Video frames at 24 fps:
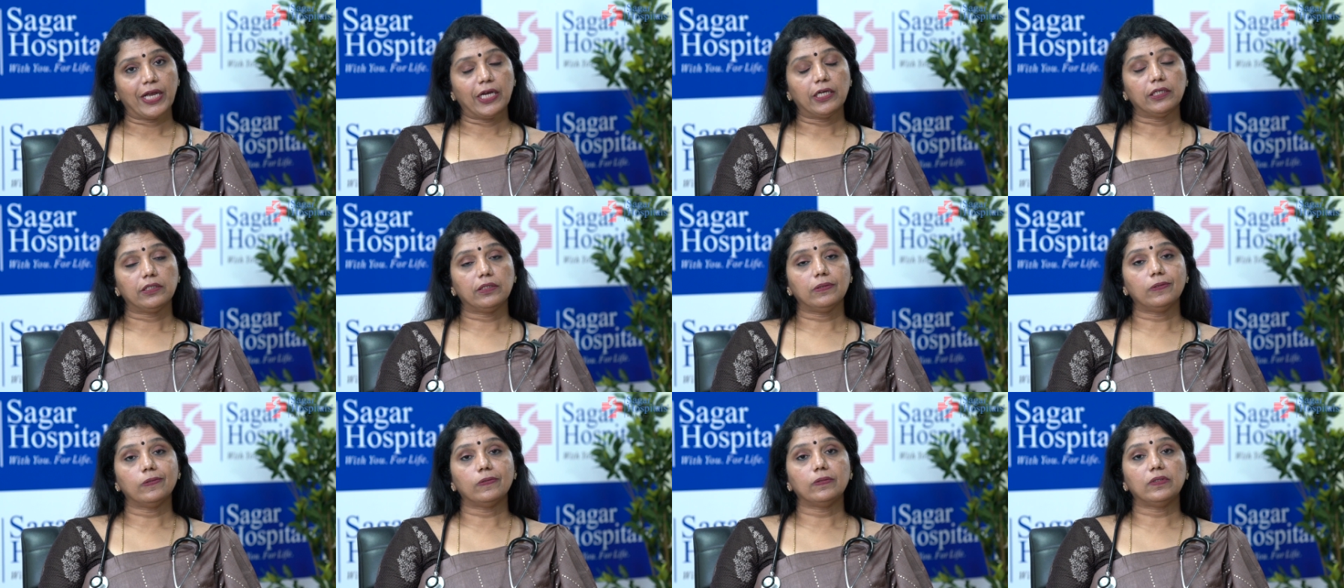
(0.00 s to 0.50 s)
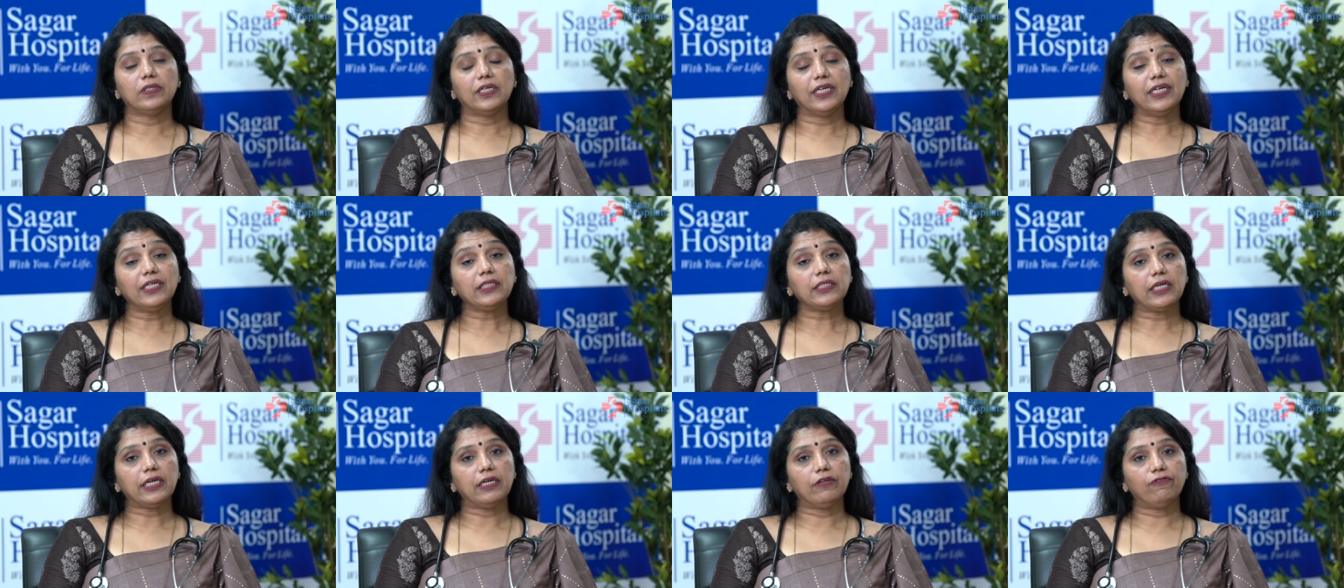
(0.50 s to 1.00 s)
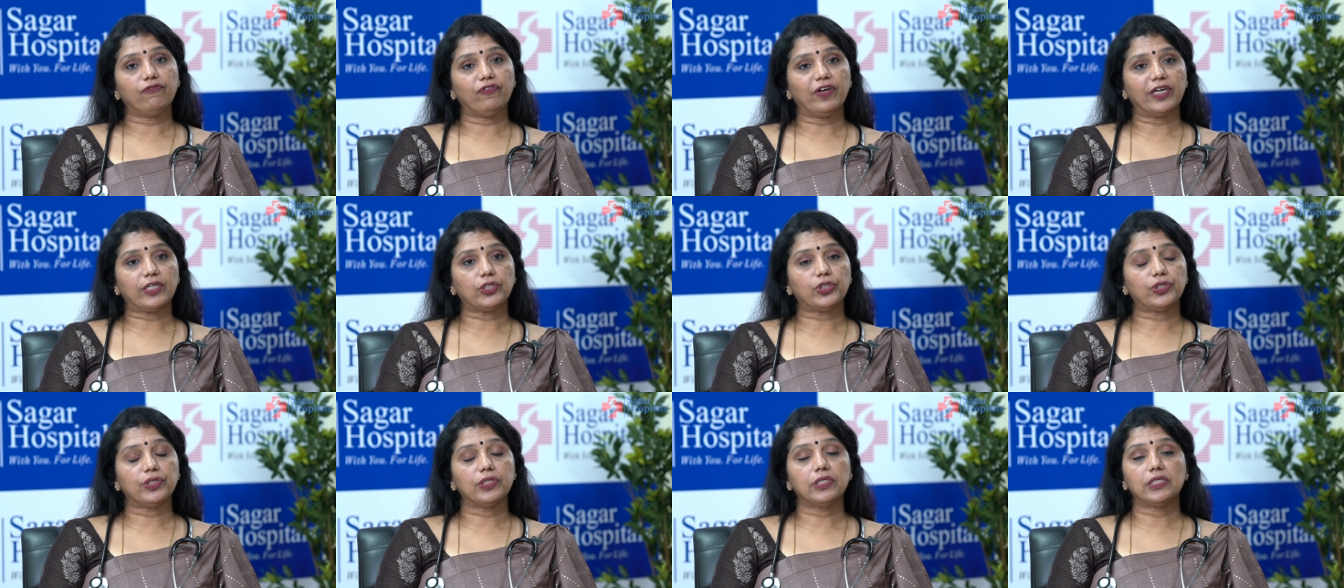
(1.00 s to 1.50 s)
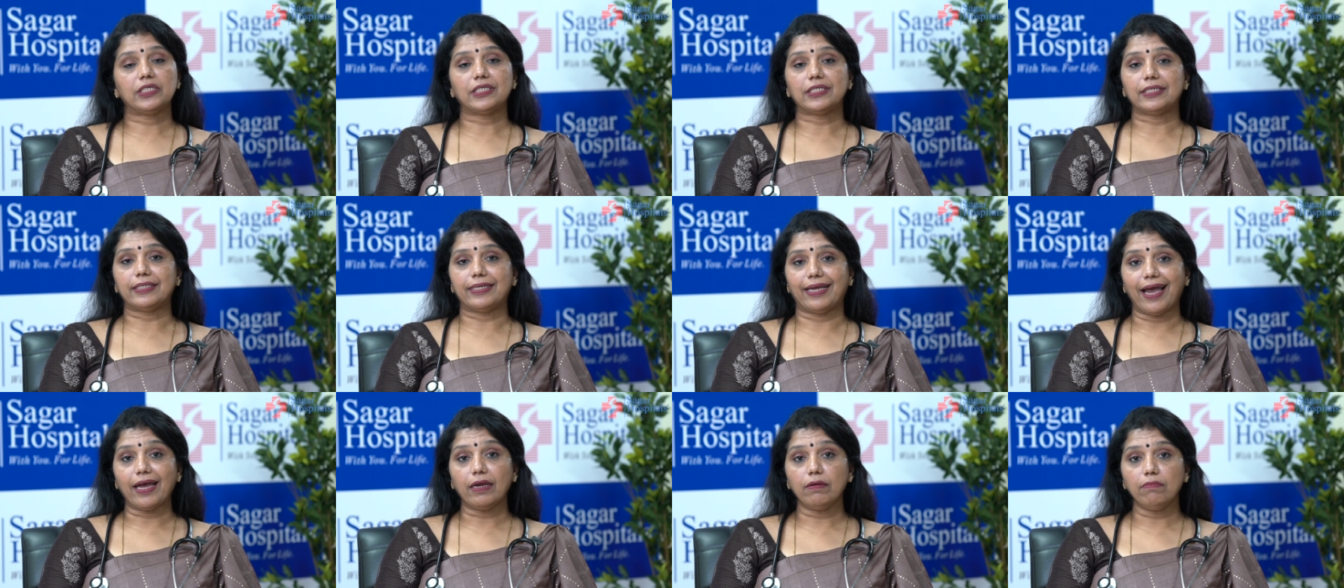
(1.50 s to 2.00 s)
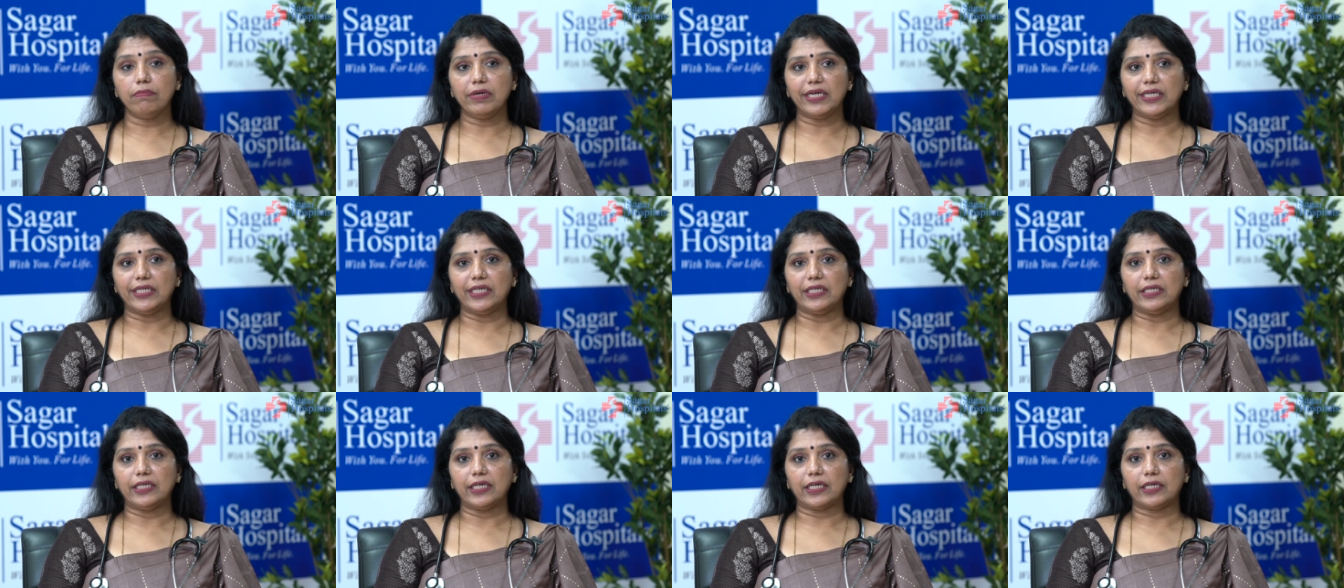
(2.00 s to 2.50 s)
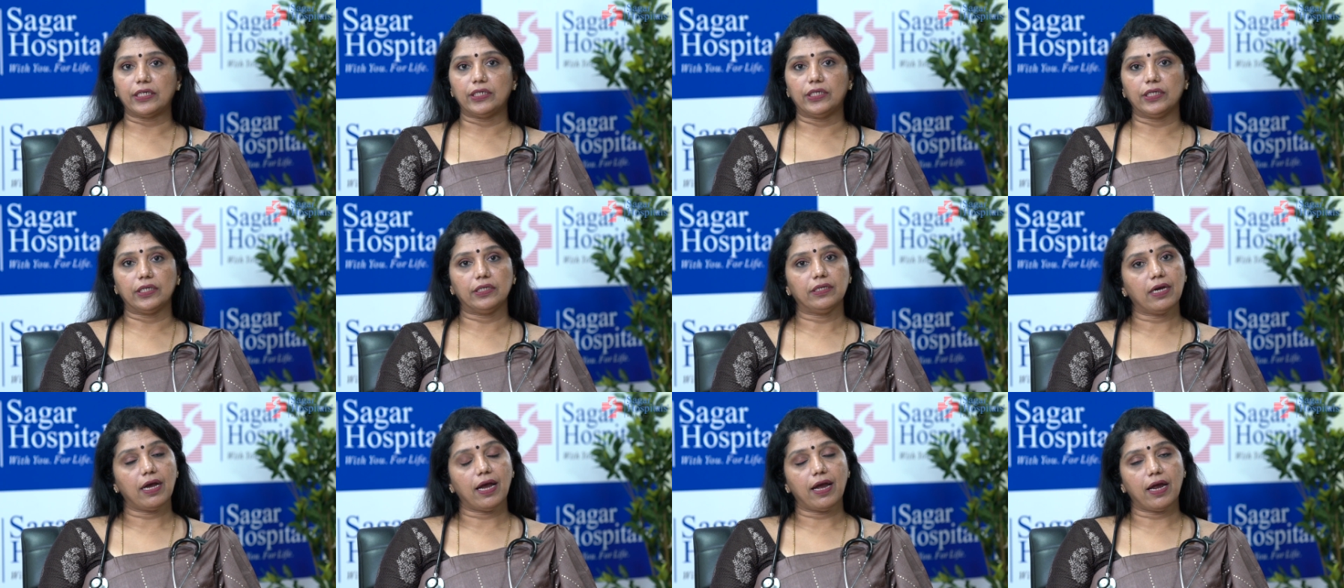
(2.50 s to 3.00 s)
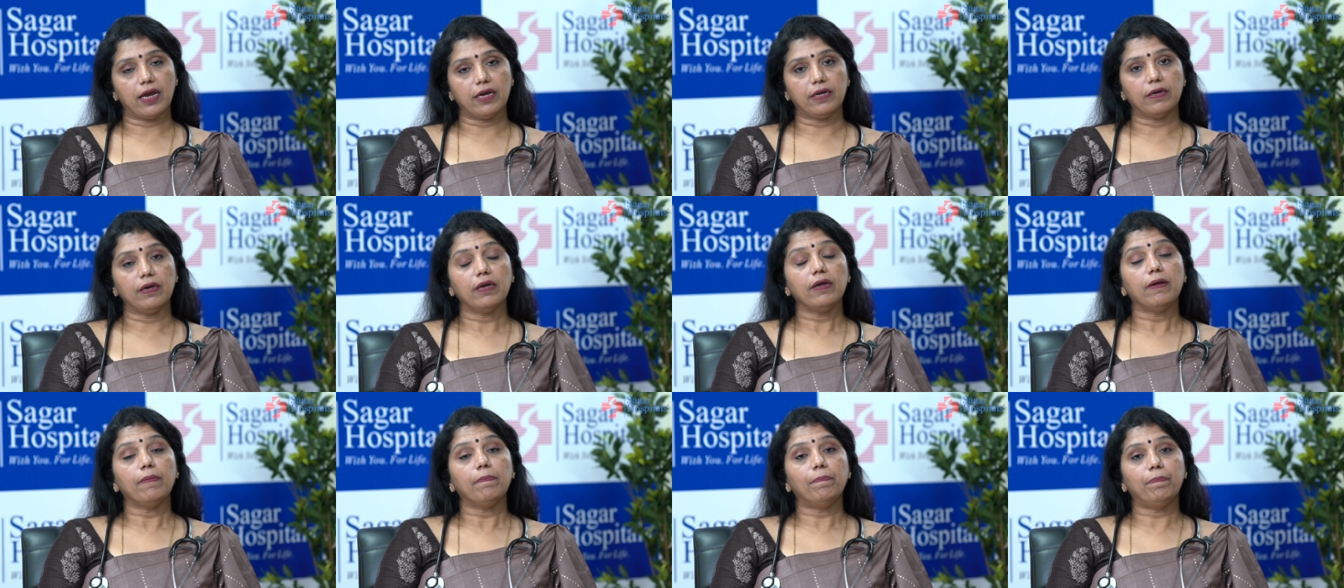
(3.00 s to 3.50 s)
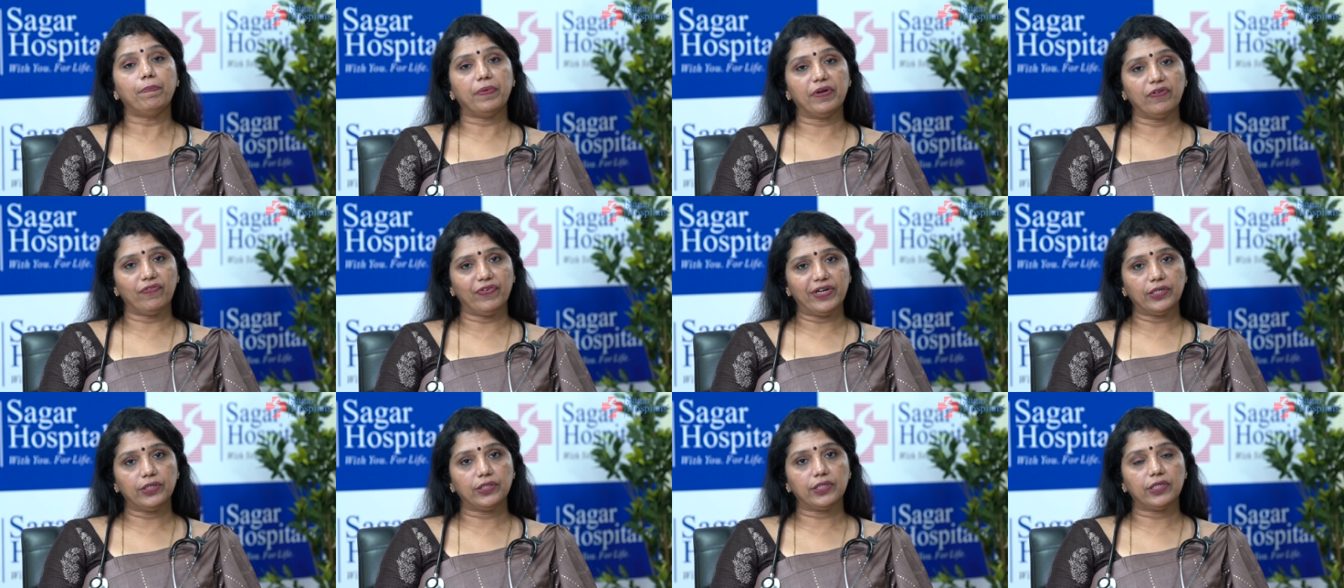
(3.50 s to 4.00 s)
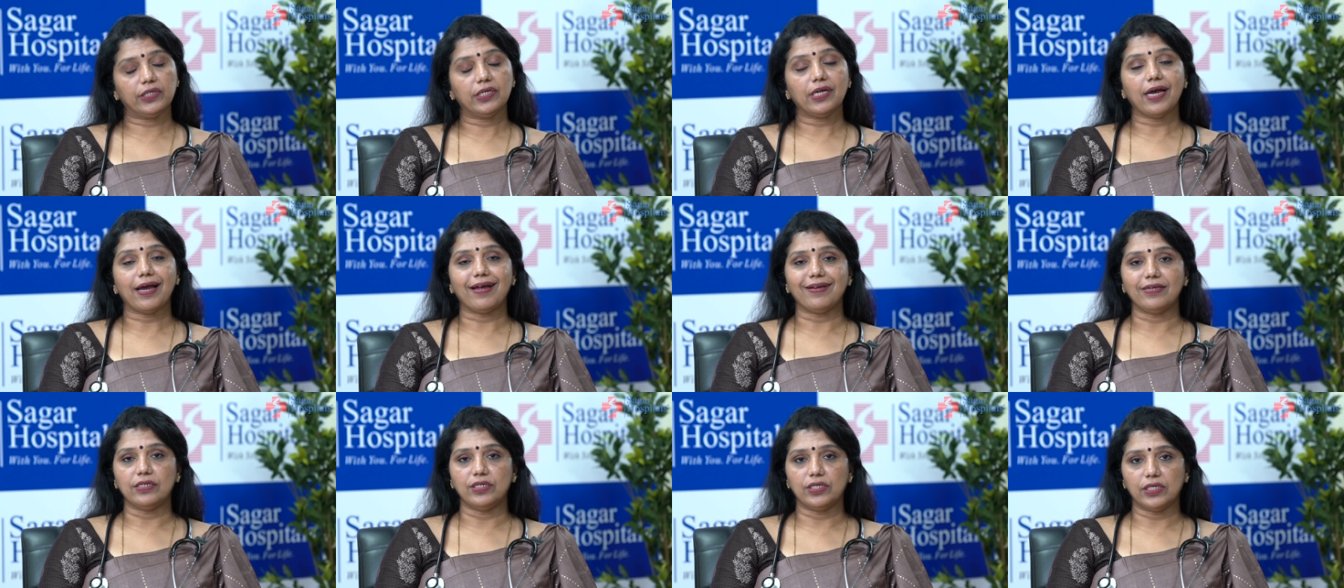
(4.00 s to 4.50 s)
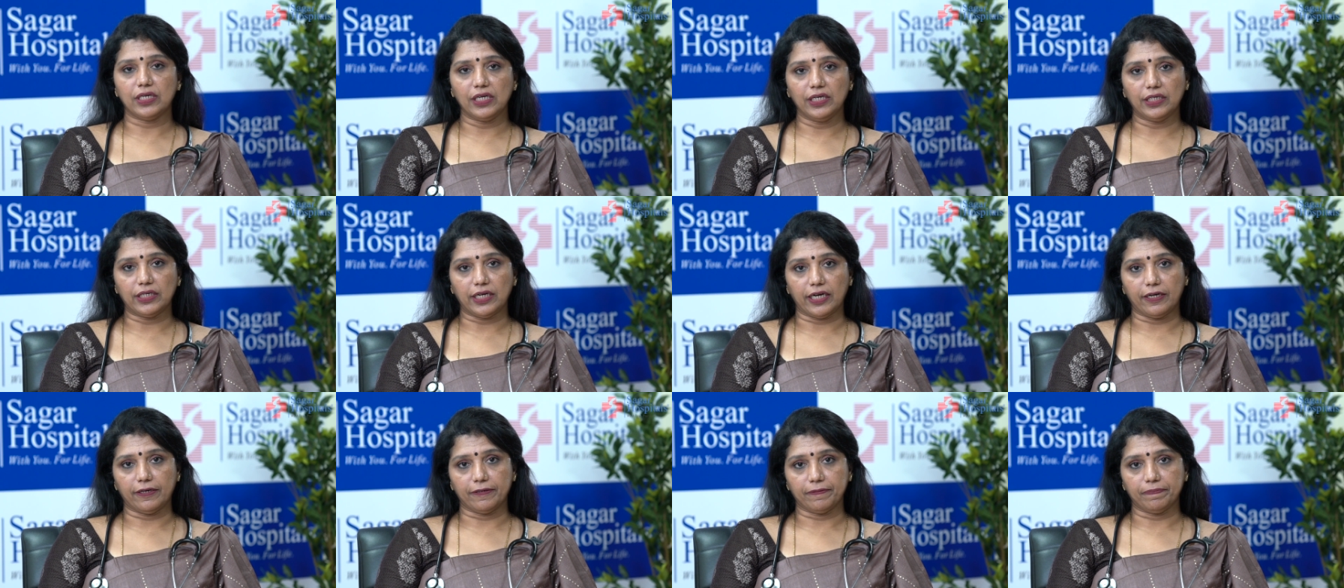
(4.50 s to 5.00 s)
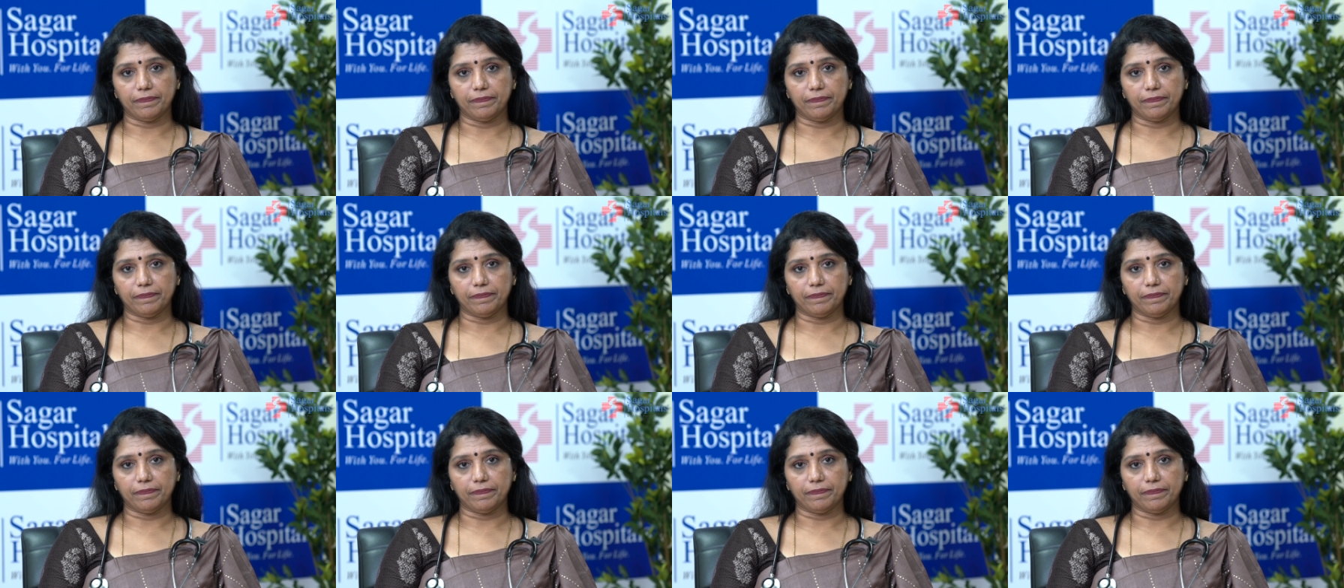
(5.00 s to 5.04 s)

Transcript: So these infections can be detected and prevented and treated.